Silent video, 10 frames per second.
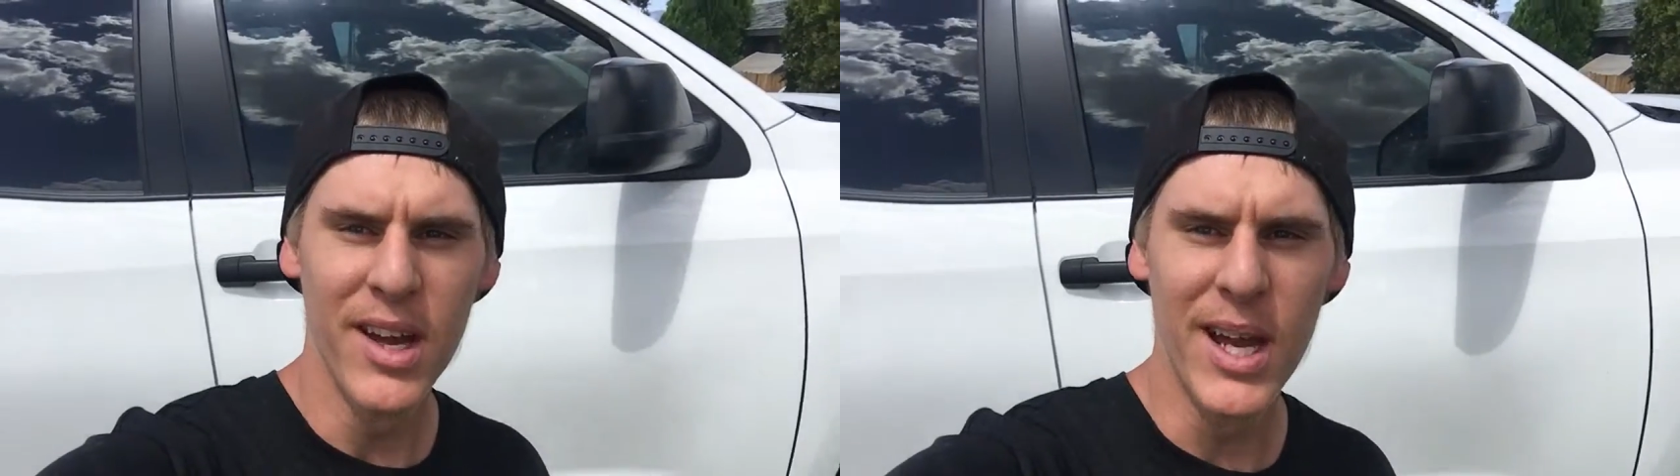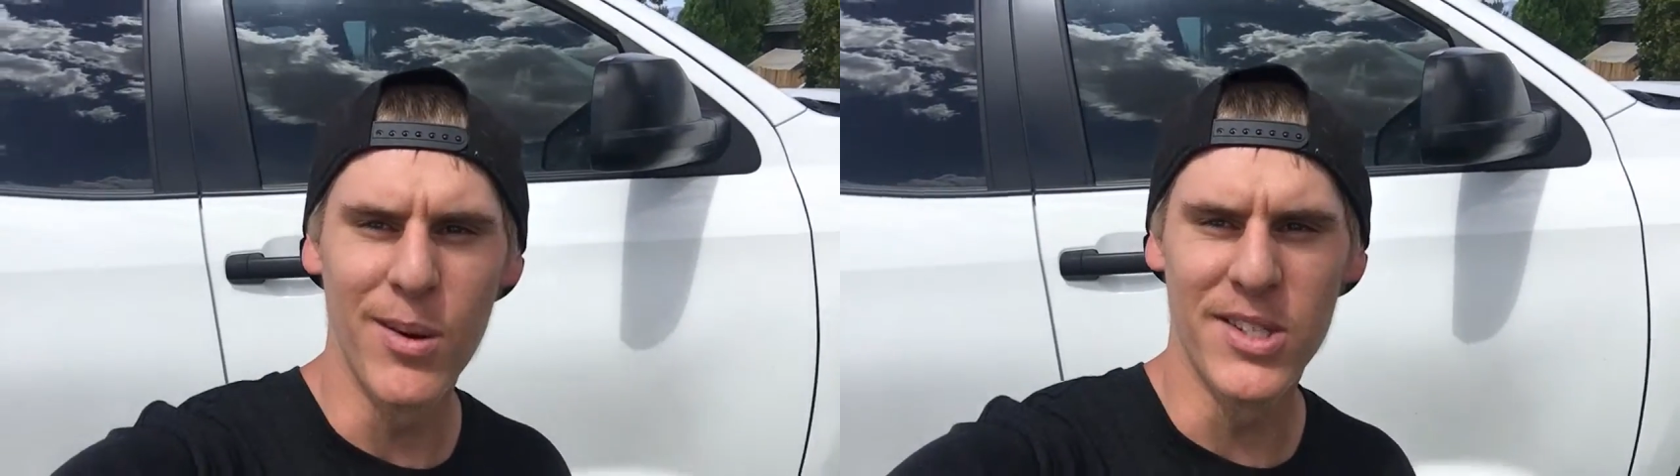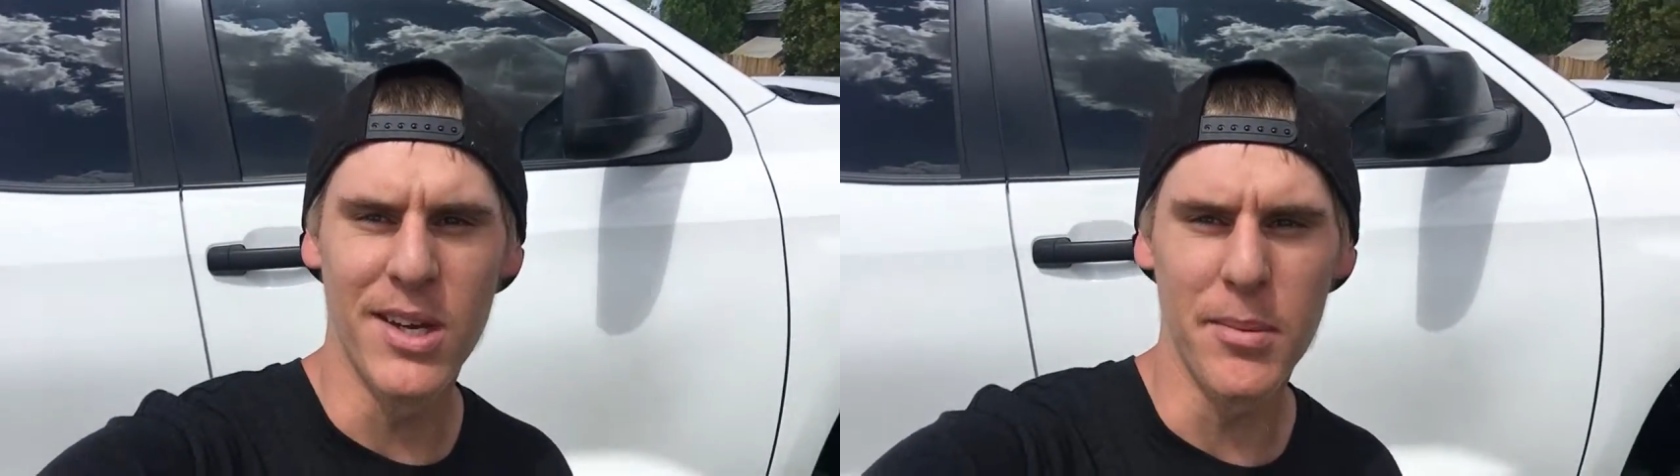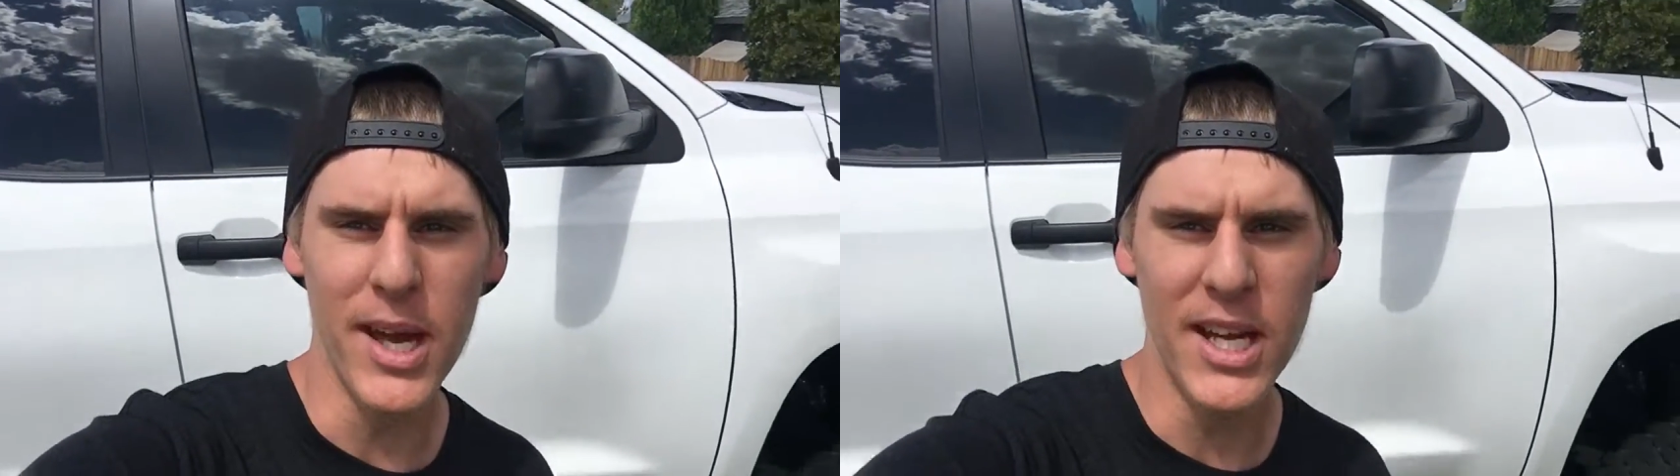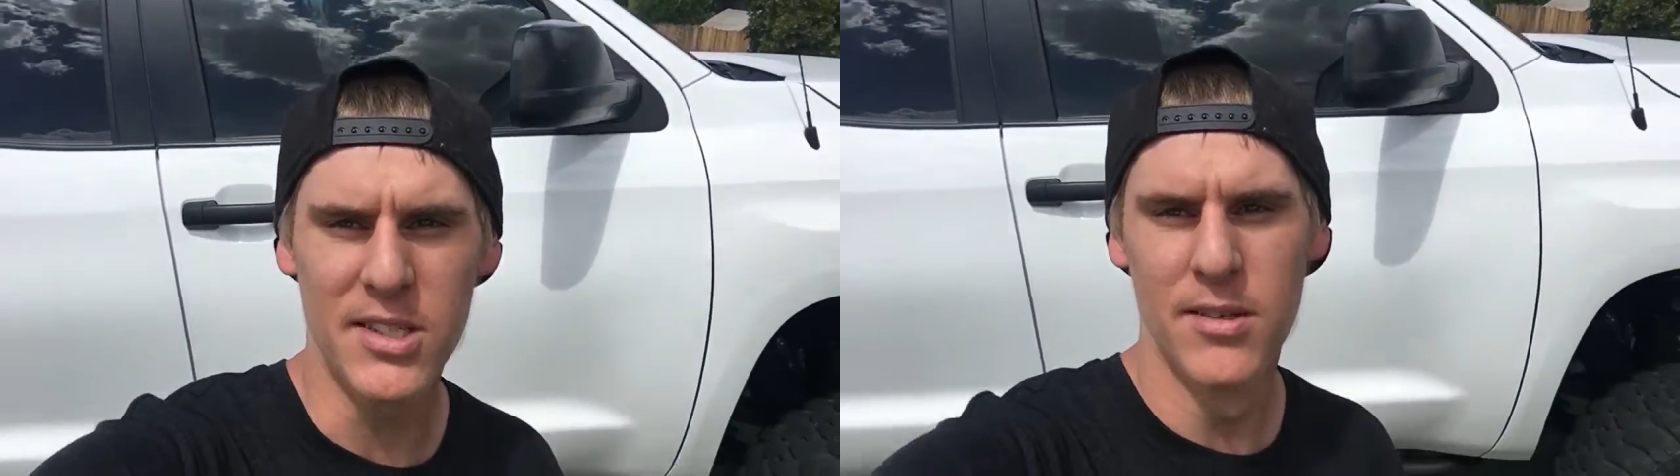Hey, what's up
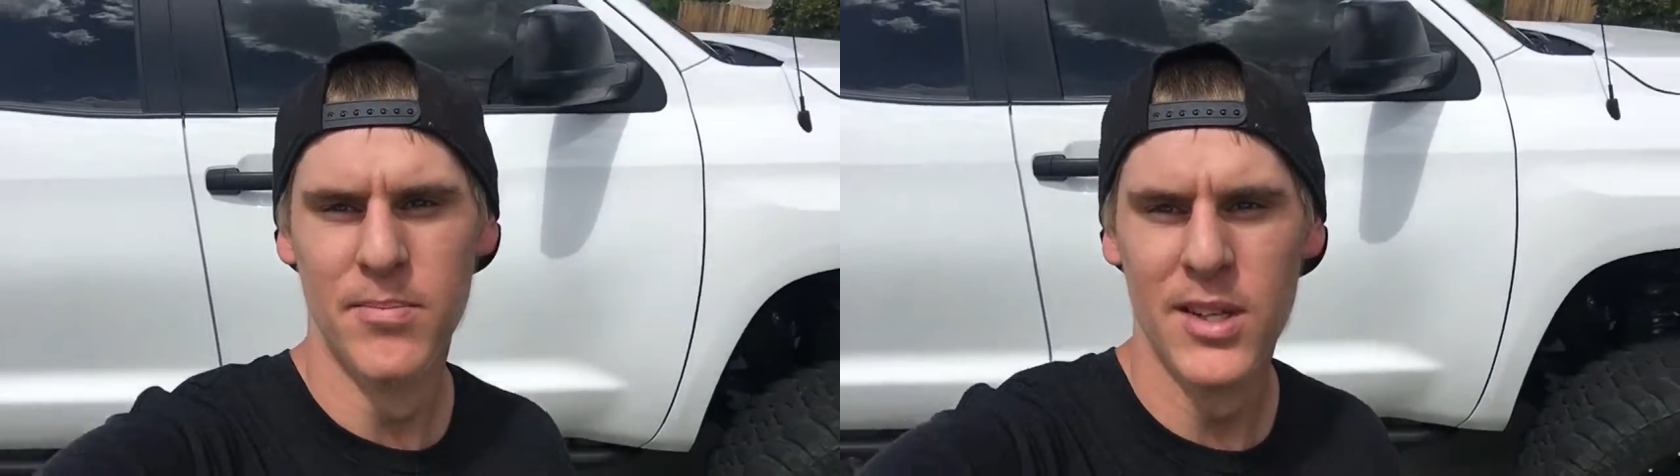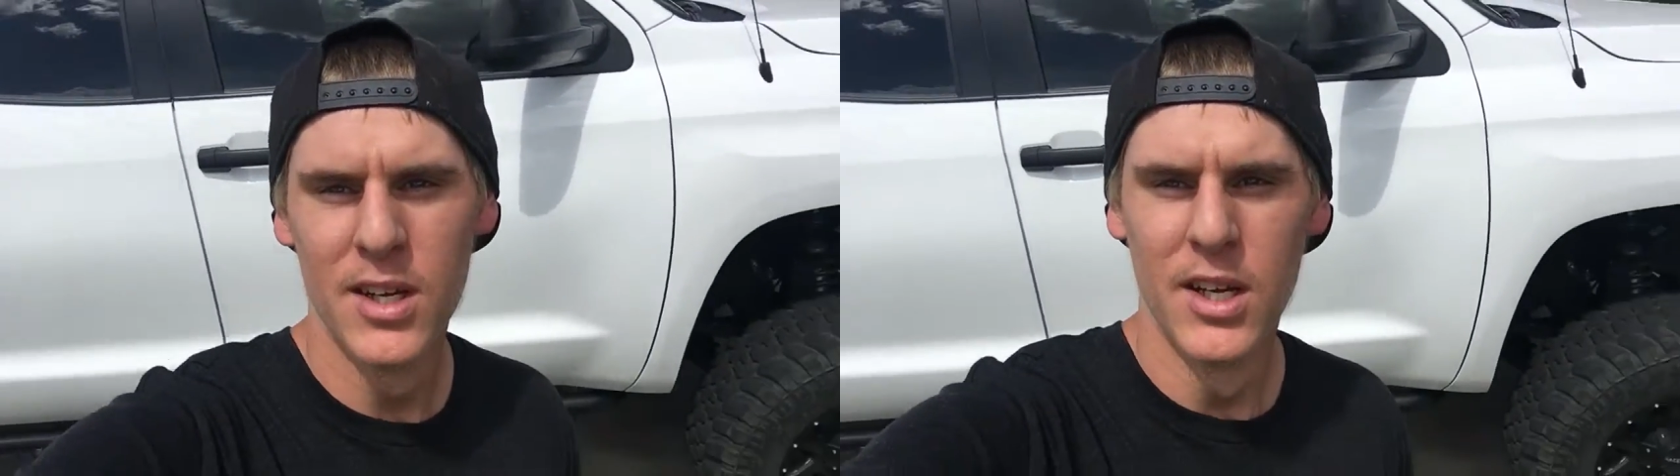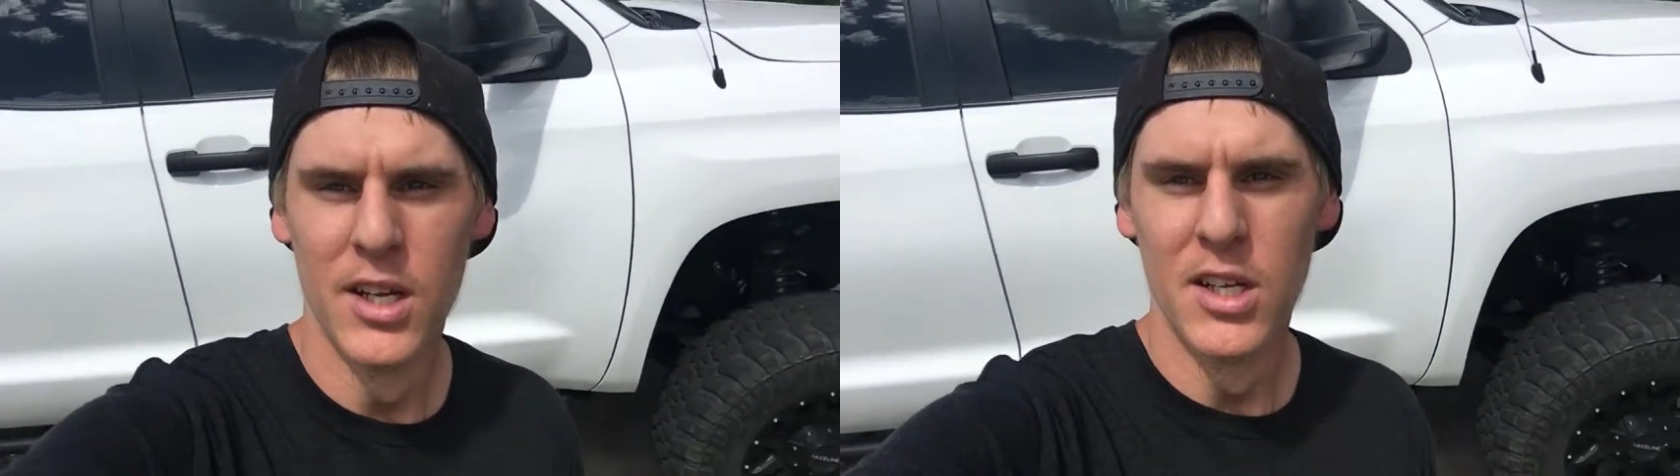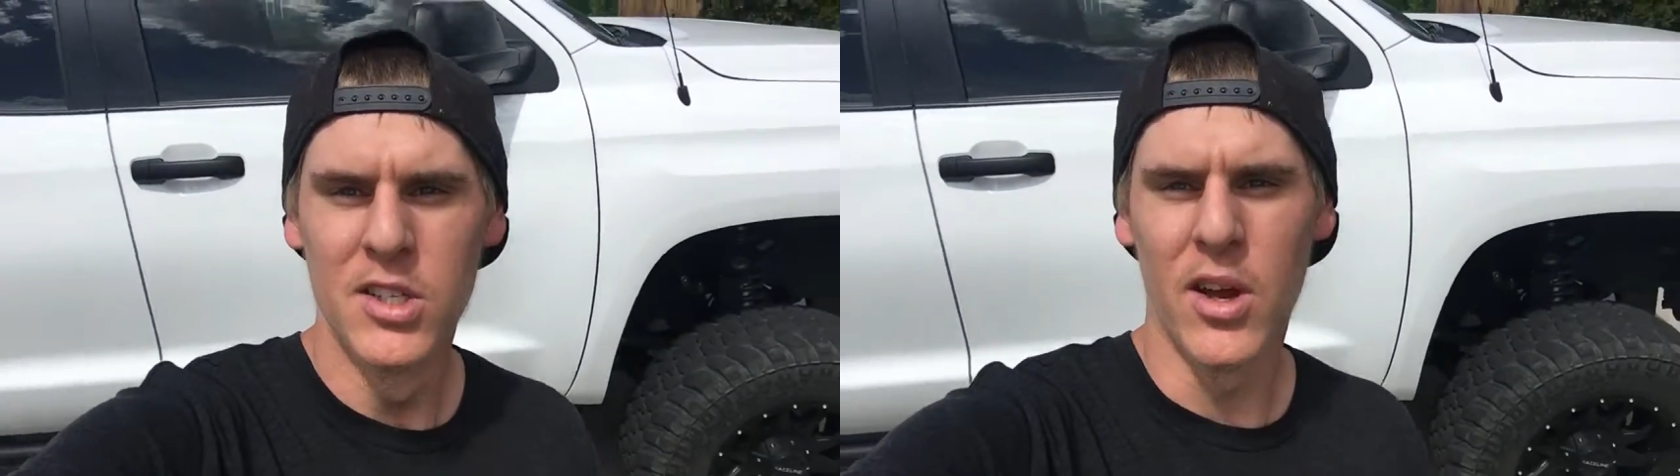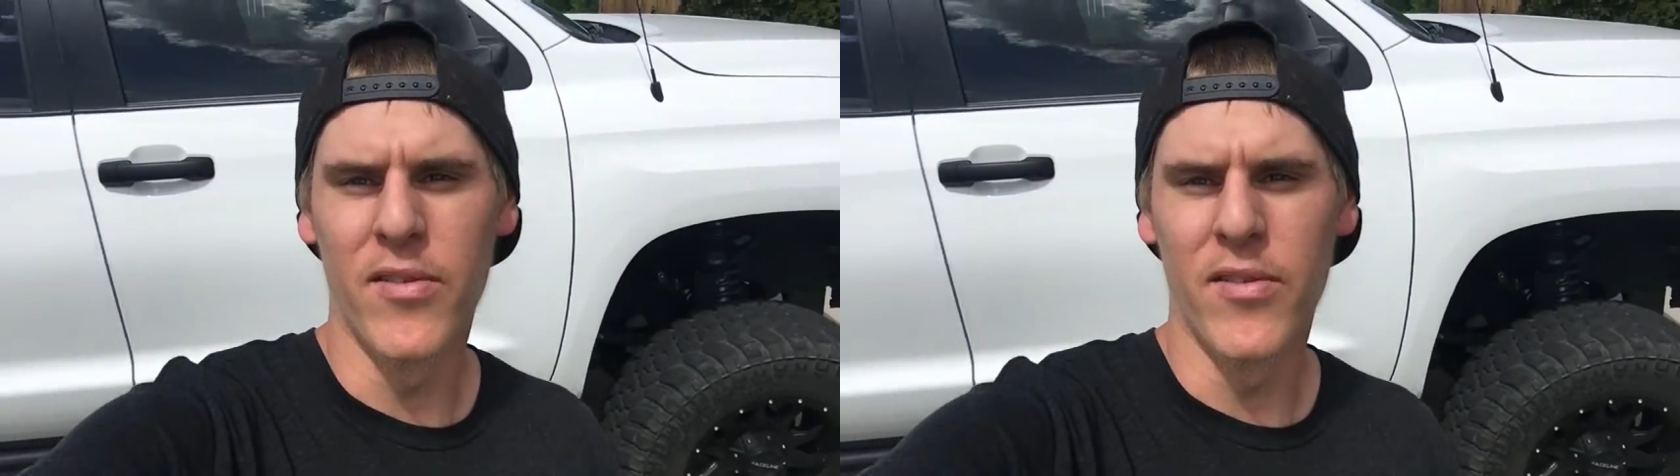guys? So